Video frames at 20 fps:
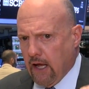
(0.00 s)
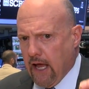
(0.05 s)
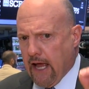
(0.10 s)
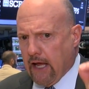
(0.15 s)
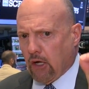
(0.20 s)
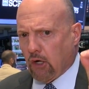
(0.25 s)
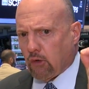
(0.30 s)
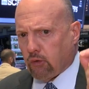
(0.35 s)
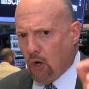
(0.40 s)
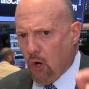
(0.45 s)

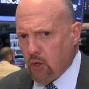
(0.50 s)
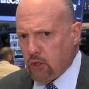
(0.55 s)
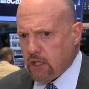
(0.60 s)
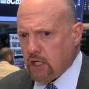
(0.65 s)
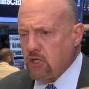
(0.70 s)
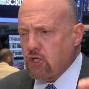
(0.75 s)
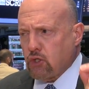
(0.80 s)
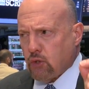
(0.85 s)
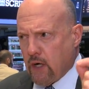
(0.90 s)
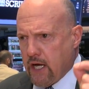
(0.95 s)
And growth
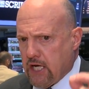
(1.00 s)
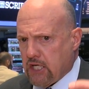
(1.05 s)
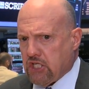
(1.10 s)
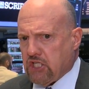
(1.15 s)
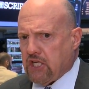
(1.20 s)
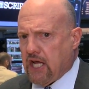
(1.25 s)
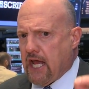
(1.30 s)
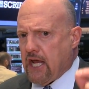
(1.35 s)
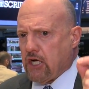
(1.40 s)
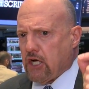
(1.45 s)
can
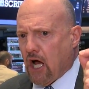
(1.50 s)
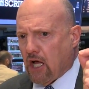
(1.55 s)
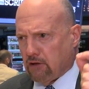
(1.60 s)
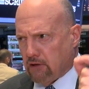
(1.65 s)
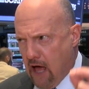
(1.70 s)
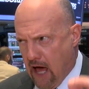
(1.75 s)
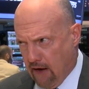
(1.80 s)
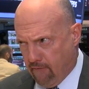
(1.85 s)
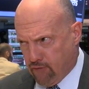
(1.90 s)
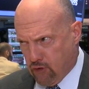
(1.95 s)
transcend a
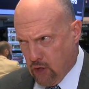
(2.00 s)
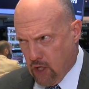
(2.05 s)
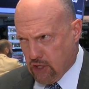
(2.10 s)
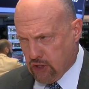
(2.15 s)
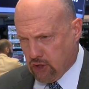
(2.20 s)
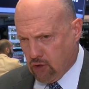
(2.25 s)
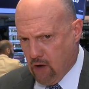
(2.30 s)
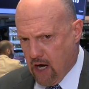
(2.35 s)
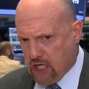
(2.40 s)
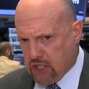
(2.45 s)
lot of
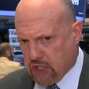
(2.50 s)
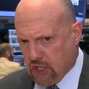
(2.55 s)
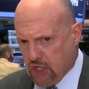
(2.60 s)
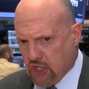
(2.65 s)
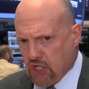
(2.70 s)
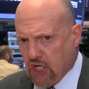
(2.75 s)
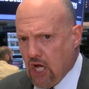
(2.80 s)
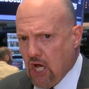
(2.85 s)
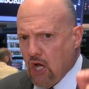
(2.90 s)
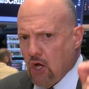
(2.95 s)

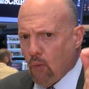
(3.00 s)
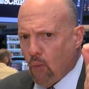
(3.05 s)
transgressions.